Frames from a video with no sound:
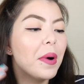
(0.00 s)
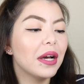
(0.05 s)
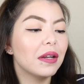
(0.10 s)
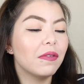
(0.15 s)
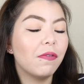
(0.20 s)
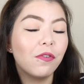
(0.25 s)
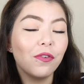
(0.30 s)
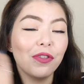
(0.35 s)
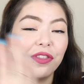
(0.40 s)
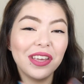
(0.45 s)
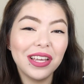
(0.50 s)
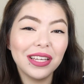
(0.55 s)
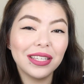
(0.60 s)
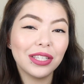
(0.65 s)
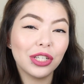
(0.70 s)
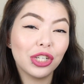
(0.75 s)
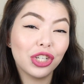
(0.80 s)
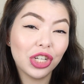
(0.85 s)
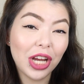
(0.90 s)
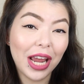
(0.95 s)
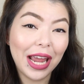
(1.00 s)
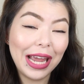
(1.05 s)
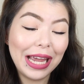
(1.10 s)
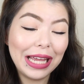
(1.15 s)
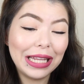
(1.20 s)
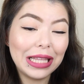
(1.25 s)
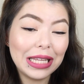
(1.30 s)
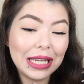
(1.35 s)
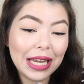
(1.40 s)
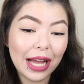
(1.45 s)
but for this
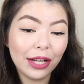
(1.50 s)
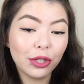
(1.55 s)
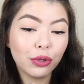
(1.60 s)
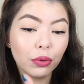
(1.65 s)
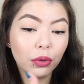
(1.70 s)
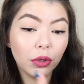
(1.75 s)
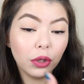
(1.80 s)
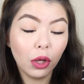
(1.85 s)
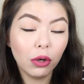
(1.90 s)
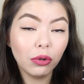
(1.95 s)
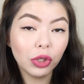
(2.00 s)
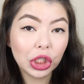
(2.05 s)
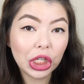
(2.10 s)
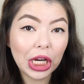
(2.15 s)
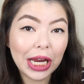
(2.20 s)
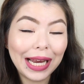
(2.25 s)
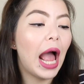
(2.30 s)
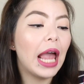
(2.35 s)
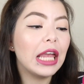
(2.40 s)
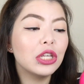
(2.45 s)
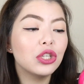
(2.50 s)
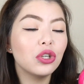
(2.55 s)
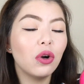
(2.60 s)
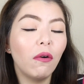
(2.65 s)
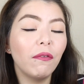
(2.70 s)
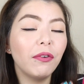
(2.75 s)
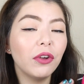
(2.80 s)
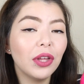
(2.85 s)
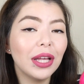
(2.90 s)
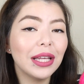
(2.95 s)
shade, the natural glow shade, I
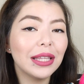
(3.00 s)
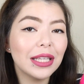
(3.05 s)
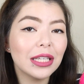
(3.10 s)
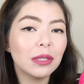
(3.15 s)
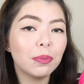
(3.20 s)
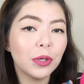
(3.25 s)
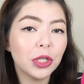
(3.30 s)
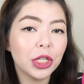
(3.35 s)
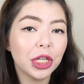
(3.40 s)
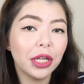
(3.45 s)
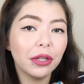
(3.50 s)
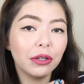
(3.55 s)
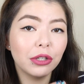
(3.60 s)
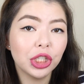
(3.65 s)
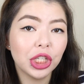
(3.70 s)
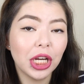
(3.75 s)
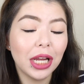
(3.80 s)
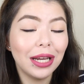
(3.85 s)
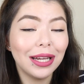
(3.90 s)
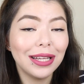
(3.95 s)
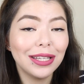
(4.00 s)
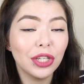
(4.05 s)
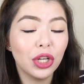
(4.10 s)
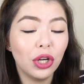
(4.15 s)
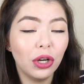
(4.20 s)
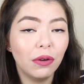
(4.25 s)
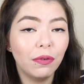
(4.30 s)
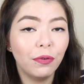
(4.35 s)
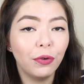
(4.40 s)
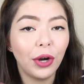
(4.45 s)
don't feel like this particular shade is
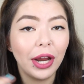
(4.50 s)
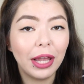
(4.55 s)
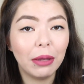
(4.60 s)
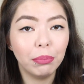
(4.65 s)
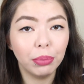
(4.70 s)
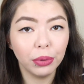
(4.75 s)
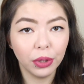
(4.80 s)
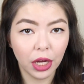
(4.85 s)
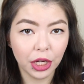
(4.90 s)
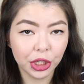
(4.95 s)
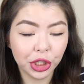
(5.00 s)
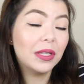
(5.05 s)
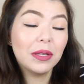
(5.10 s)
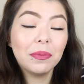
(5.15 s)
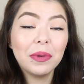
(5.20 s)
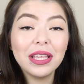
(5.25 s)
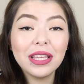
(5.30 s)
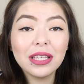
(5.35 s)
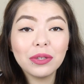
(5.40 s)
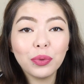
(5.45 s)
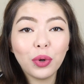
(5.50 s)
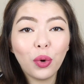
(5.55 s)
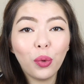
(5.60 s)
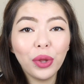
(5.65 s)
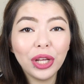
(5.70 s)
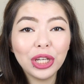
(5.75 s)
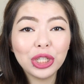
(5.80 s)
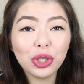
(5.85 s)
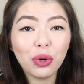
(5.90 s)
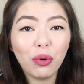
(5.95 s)
good for a blush. To me, this would
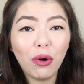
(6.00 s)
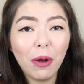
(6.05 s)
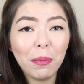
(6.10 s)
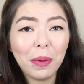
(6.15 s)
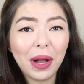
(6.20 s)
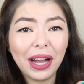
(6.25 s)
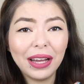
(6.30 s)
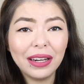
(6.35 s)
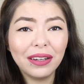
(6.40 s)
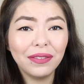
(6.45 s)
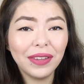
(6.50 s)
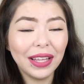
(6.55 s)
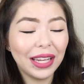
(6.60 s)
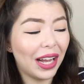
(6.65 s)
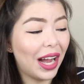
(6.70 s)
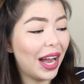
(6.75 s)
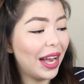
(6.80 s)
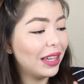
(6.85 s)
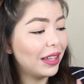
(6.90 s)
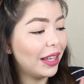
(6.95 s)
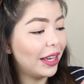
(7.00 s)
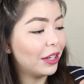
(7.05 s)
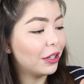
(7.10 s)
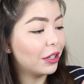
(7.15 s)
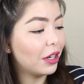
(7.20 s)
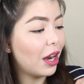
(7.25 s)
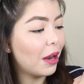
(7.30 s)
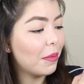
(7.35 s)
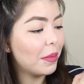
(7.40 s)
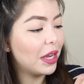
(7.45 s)
only show up kind of like a
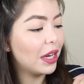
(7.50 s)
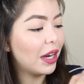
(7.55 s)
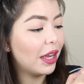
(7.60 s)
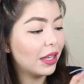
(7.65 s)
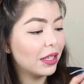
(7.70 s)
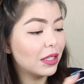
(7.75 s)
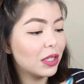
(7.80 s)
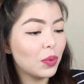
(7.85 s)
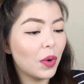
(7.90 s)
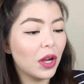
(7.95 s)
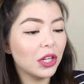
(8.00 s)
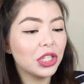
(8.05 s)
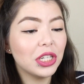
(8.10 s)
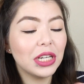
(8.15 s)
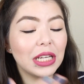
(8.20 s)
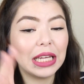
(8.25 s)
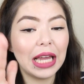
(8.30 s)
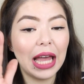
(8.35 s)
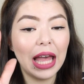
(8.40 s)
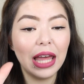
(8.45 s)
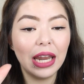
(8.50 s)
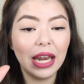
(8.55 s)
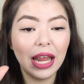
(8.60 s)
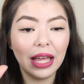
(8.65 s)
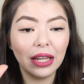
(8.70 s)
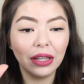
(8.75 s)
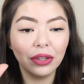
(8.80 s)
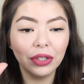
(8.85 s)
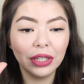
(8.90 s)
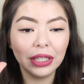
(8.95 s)
highlighter. I mean, I can swatch it again
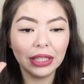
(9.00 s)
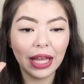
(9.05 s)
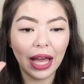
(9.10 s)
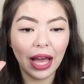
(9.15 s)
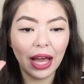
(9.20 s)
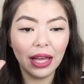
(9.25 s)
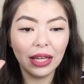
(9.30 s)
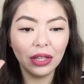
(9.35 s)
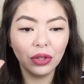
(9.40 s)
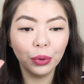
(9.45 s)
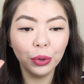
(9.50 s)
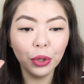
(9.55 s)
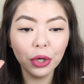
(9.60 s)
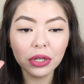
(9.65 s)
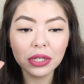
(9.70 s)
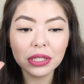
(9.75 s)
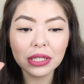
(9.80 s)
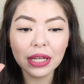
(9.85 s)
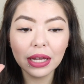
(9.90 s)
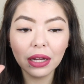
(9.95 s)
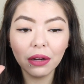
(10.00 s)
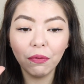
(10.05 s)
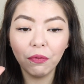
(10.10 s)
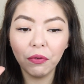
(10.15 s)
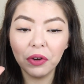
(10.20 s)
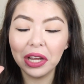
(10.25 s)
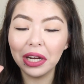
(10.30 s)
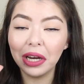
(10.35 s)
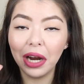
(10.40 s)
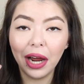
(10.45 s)
and look at that. It looks like a
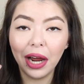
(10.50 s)
freaking